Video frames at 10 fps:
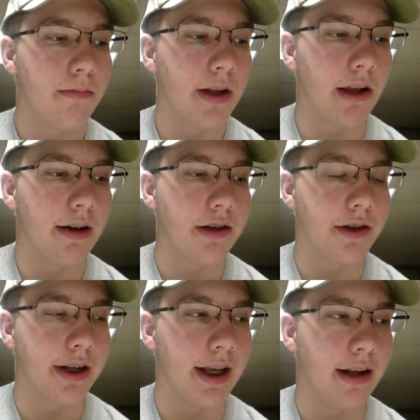you got
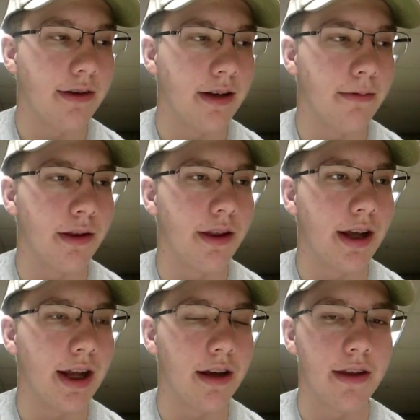your kids that would
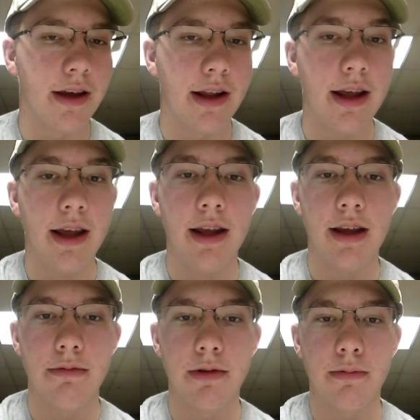think that,
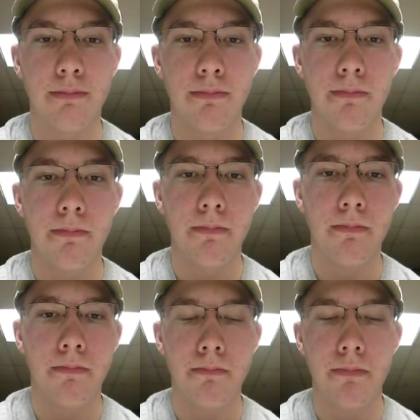hey, I'm a
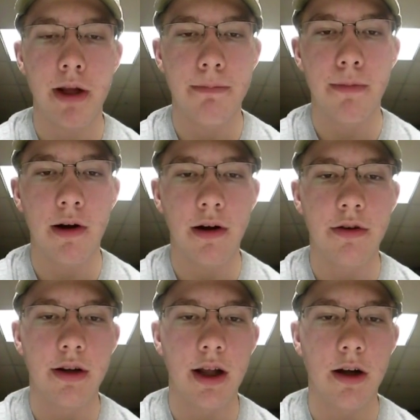big
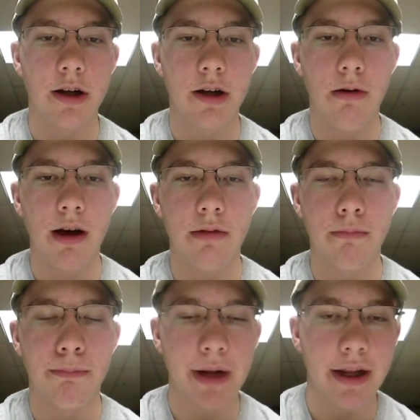person, I'll go out
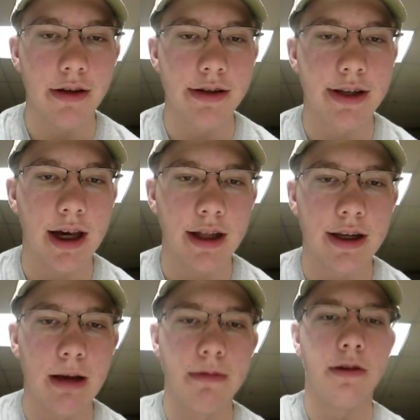and beat this guy that
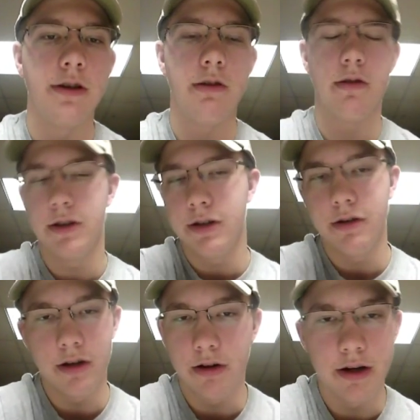comes in shooting our
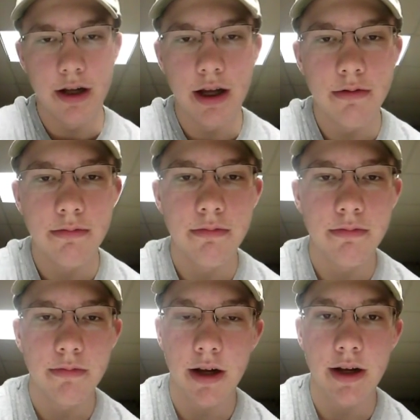school. You're not.
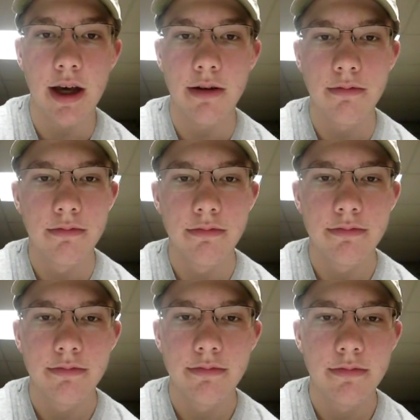You're not.
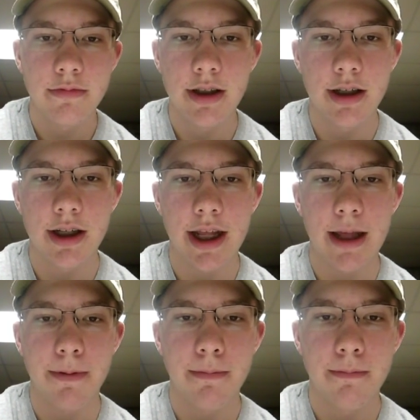Not gonna
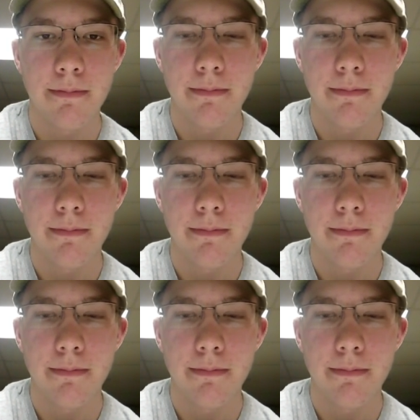happen.